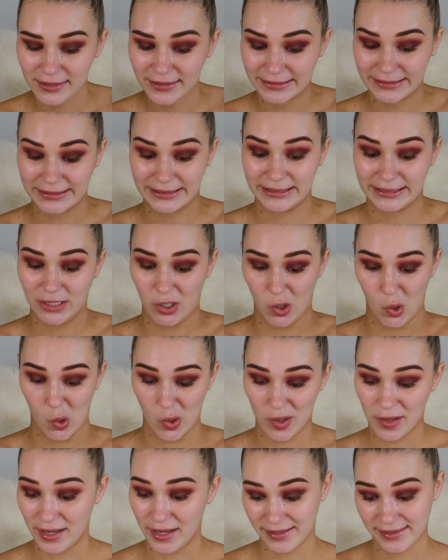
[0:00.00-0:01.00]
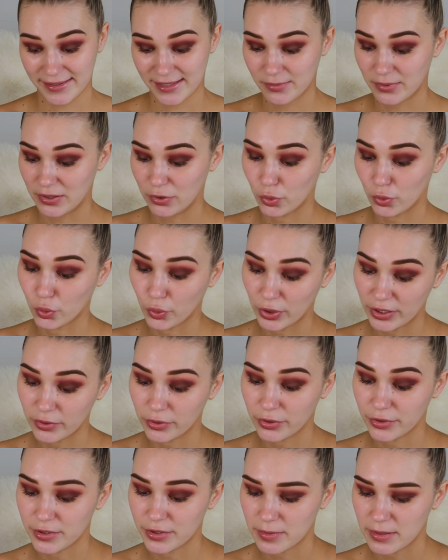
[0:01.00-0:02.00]
Like, it has to be
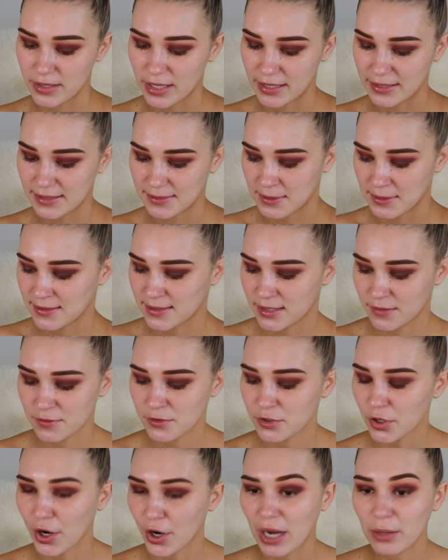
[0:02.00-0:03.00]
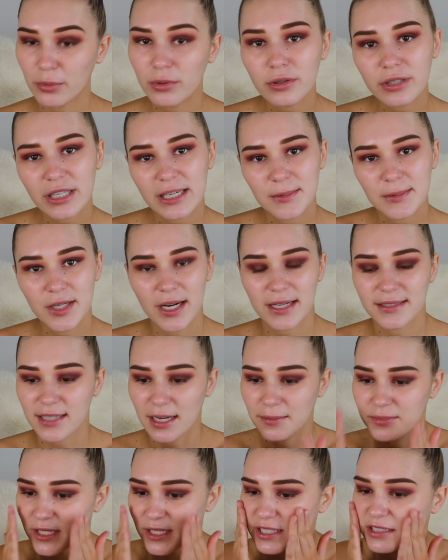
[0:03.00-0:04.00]
real good to be that expensive. So I will keep you guys
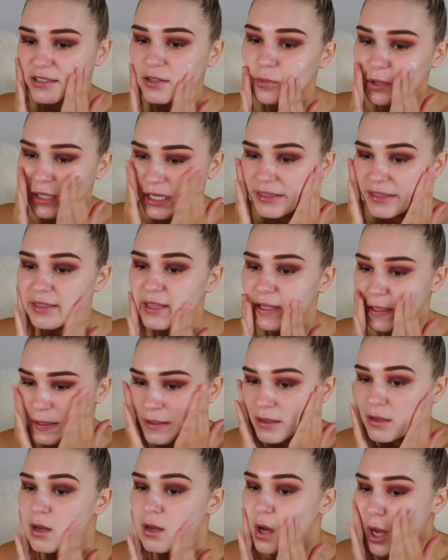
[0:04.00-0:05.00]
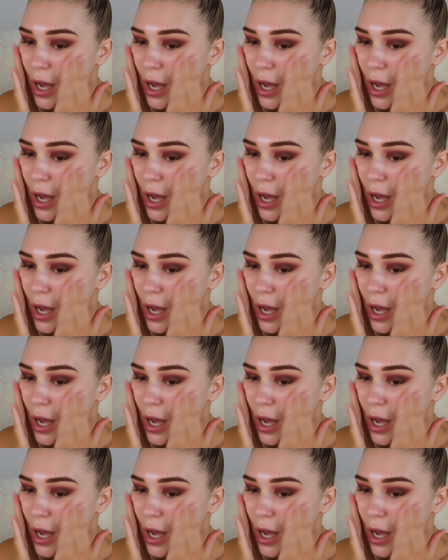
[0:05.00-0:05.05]
updated on what I think